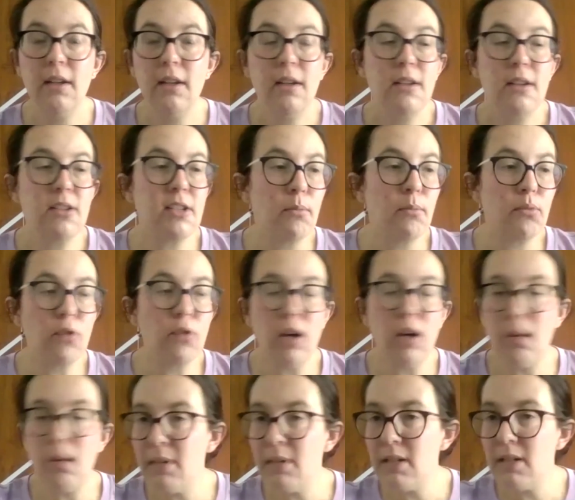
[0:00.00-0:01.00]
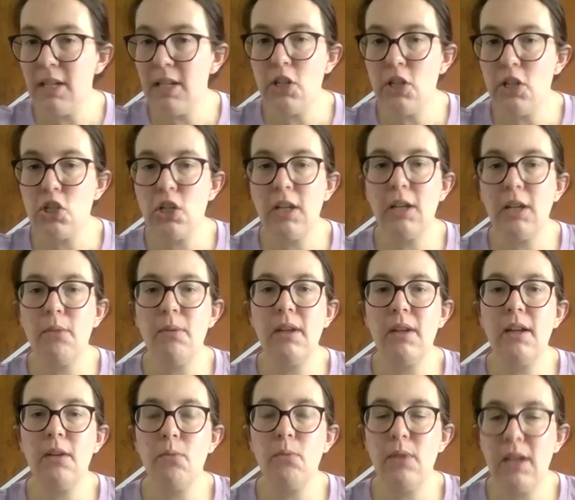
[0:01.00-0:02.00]
some Rotman teaching.
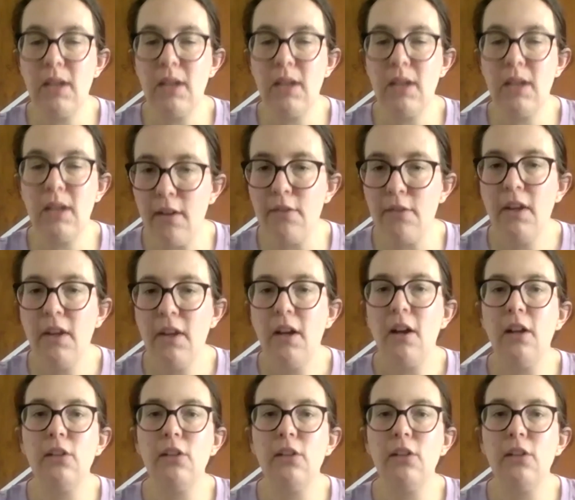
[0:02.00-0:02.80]
We, we have a